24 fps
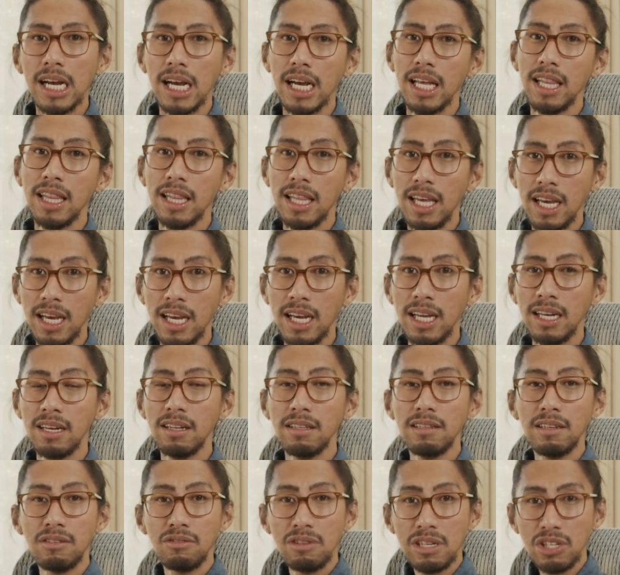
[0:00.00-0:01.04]
and
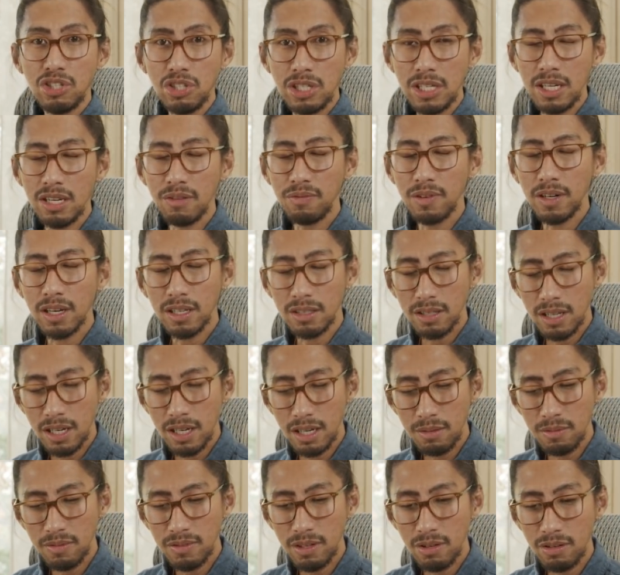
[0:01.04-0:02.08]
then the Rishi, I forgot the
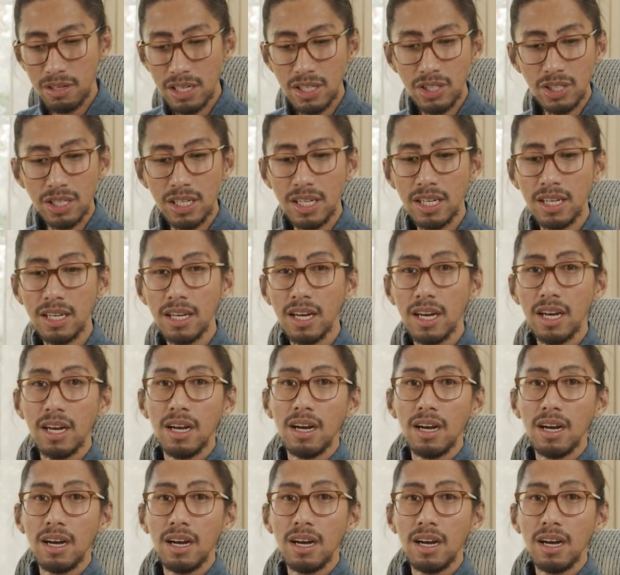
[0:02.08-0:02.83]
name of the Rishi,